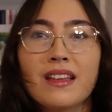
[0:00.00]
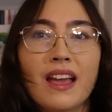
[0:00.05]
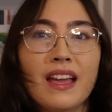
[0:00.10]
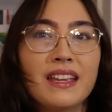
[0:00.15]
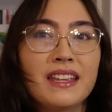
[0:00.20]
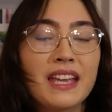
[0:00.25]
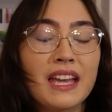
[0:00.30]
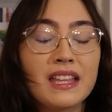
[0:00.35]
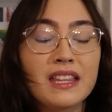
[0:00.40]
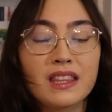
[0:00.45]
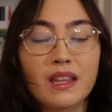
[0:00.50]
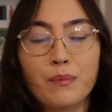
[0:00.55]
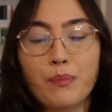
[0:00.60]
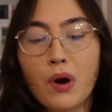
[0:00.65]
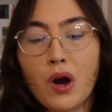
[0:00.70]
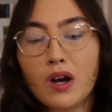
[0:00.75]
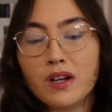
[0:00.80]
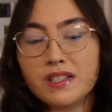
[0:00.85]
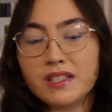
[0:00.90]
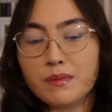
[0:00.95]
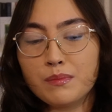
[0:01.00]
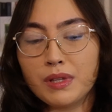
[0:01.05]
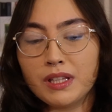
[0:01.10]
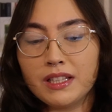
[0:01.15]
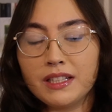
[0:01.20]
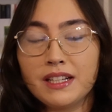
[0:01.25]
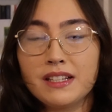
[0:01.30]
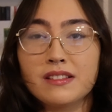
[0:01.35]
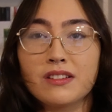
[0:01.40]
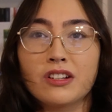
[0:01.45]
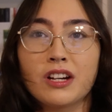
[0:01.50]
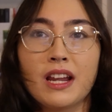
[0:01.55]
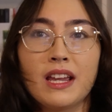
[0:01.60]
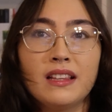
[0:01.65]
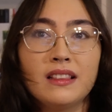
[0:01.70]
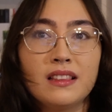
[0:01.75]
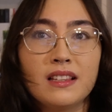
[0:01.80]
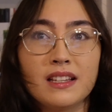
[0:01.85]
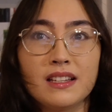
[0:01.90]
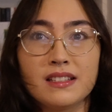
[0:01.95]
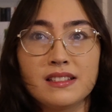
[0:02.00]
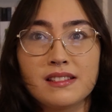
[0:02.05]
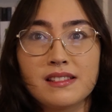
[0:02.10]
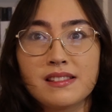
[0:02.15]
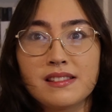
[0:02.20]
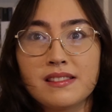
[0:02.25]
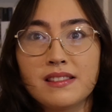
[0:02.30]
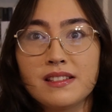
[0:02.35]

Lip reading: again, the possibilities are endless.